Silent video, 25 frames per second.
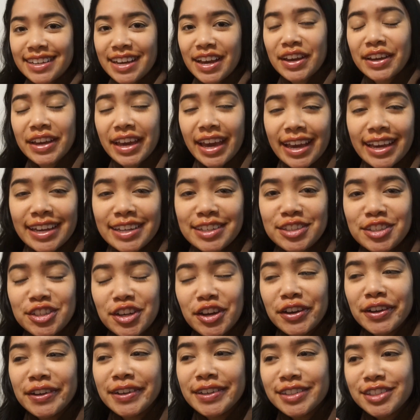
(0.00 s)
Okay,
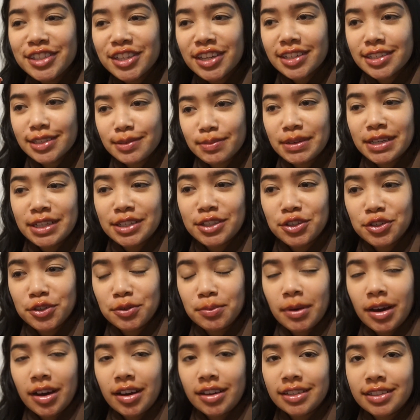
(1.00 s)
don't judge me
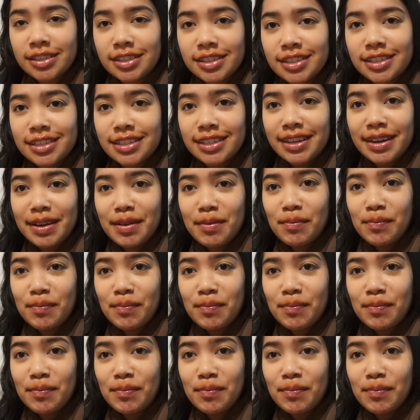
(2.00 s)
too much.